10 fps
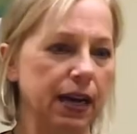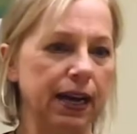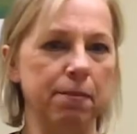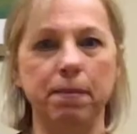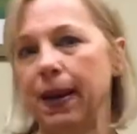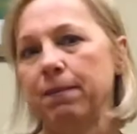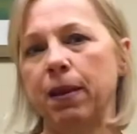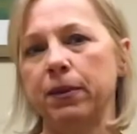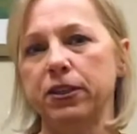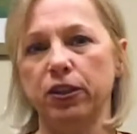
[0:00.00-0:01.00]
um,
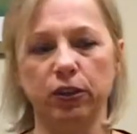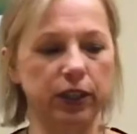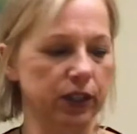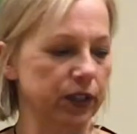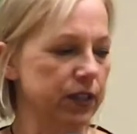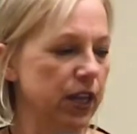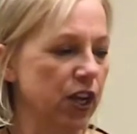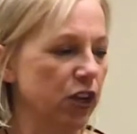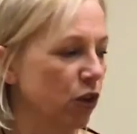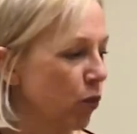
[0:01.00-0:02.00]
man-made materials.
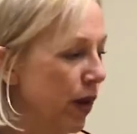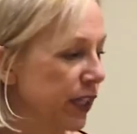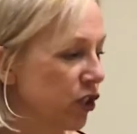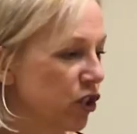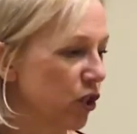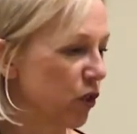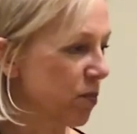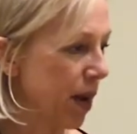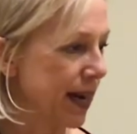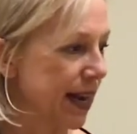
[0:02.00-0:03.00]
Your running shoes
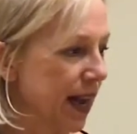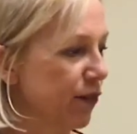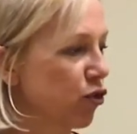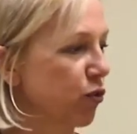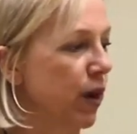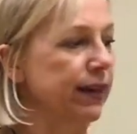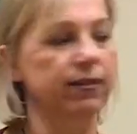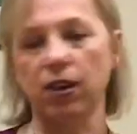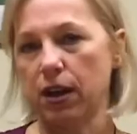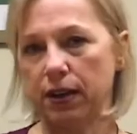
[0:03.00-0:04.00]
might have
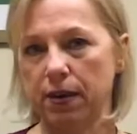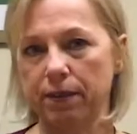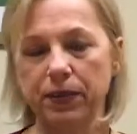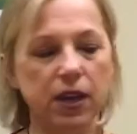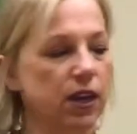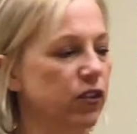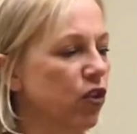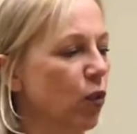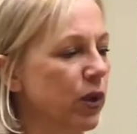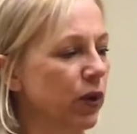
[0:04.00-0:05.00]
treads on them.
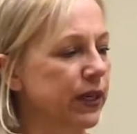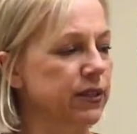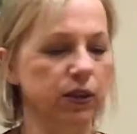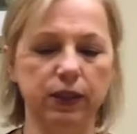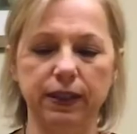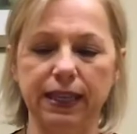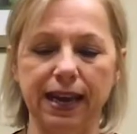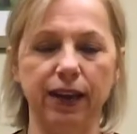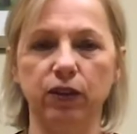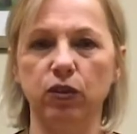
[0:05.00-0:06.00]
So we always look at the
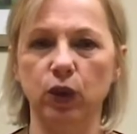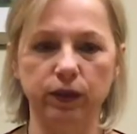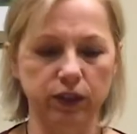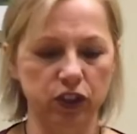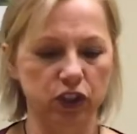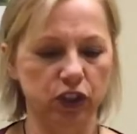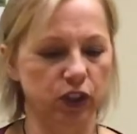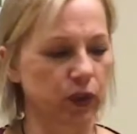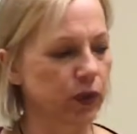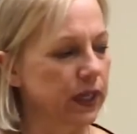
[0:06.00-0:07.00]
outsole of the
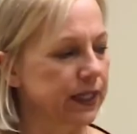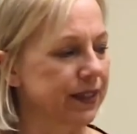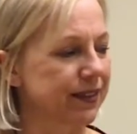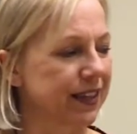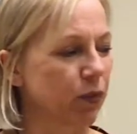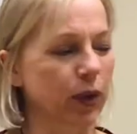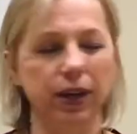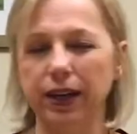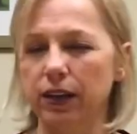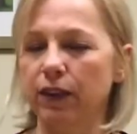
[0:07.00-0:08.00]
shoe to see what
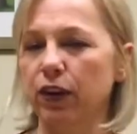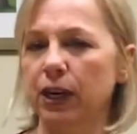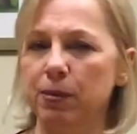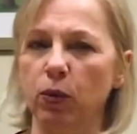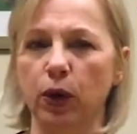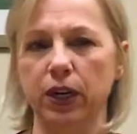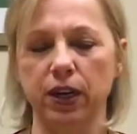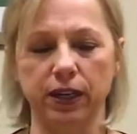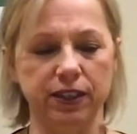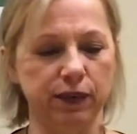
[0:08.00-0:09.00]
kind of, if you're going to be working
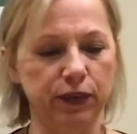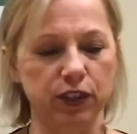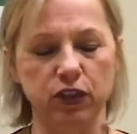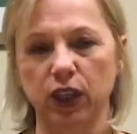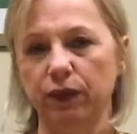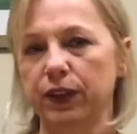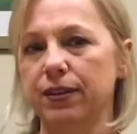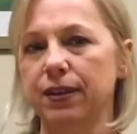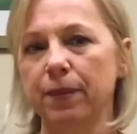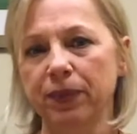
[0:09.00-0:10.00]
on a different
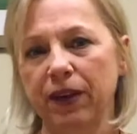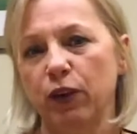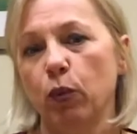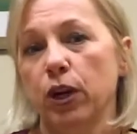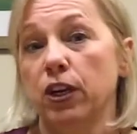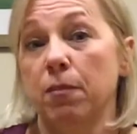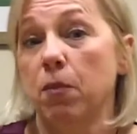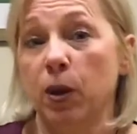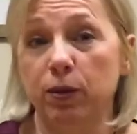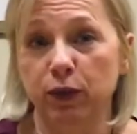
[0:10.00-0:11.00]
surface, if you're working on
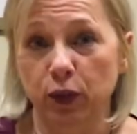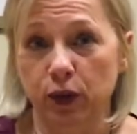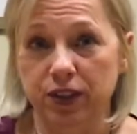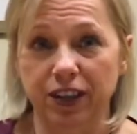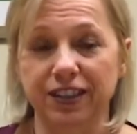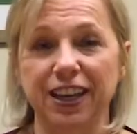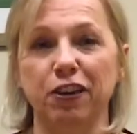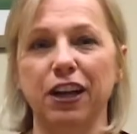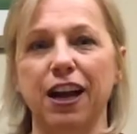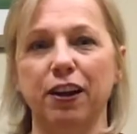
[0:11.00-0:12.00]
marble floors all day
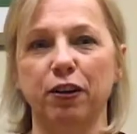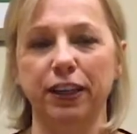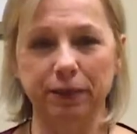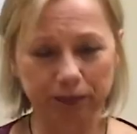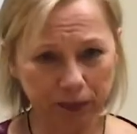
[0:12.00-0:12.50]
or concrete,